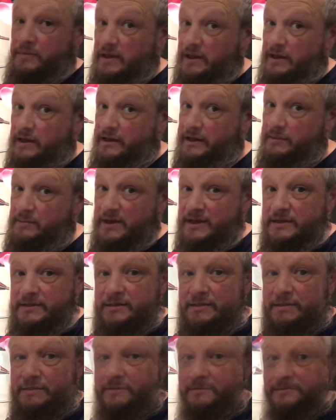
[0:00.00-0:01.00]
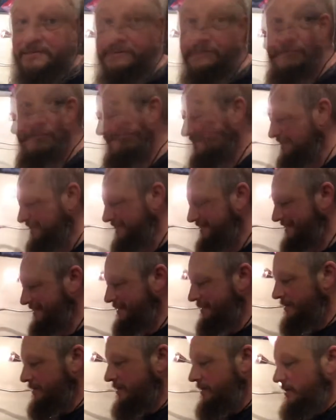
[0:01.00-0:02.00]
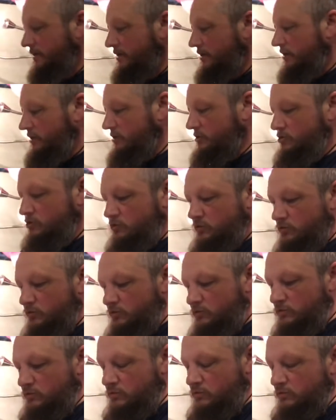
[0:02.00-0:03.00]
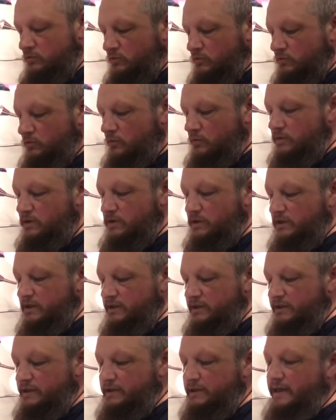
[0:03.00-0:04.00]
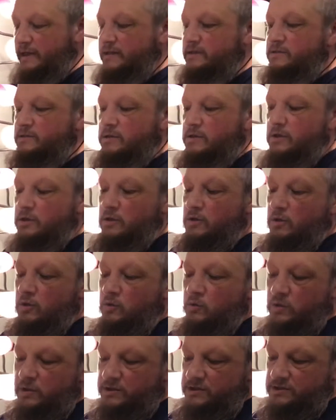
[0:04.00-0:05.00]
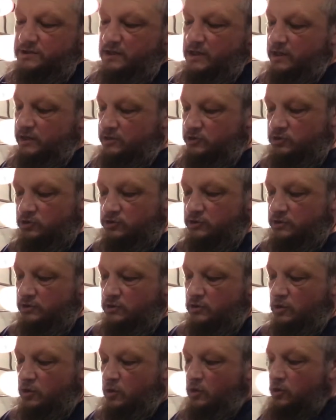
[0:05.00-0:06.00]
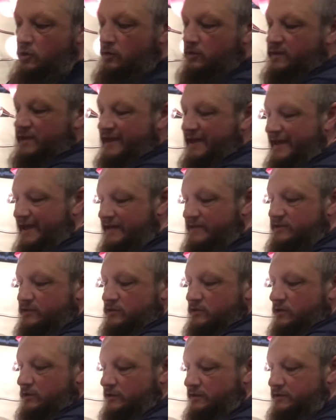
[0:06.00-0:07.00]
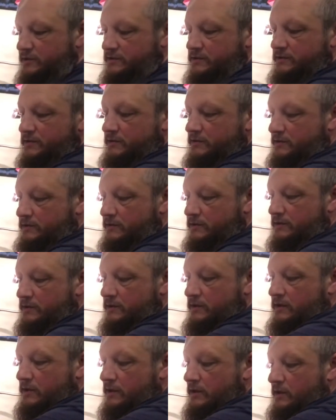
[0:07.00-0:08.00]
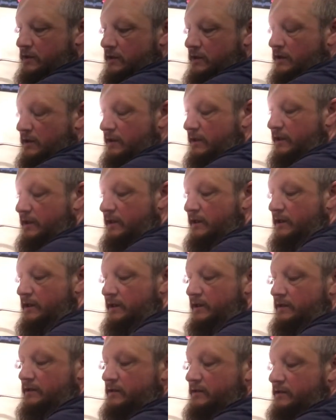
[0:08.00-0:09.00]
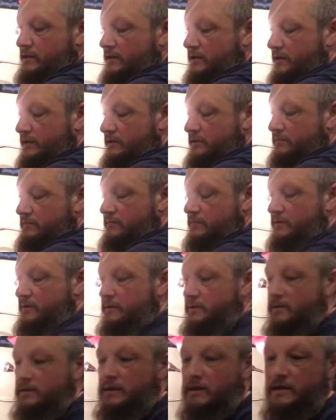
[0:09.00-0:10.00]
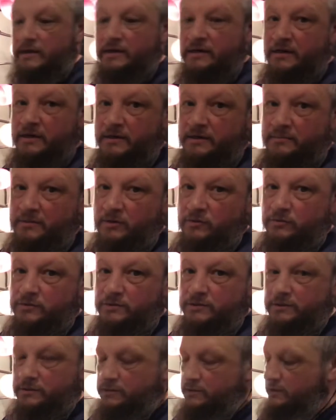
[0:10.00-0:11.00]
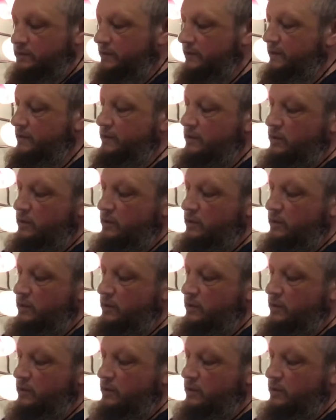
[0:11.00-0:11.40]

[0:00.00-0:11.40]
I'll get back to you. All right. So what we, I did next was I took all the hexagons and I cut them, I cut them out, all right?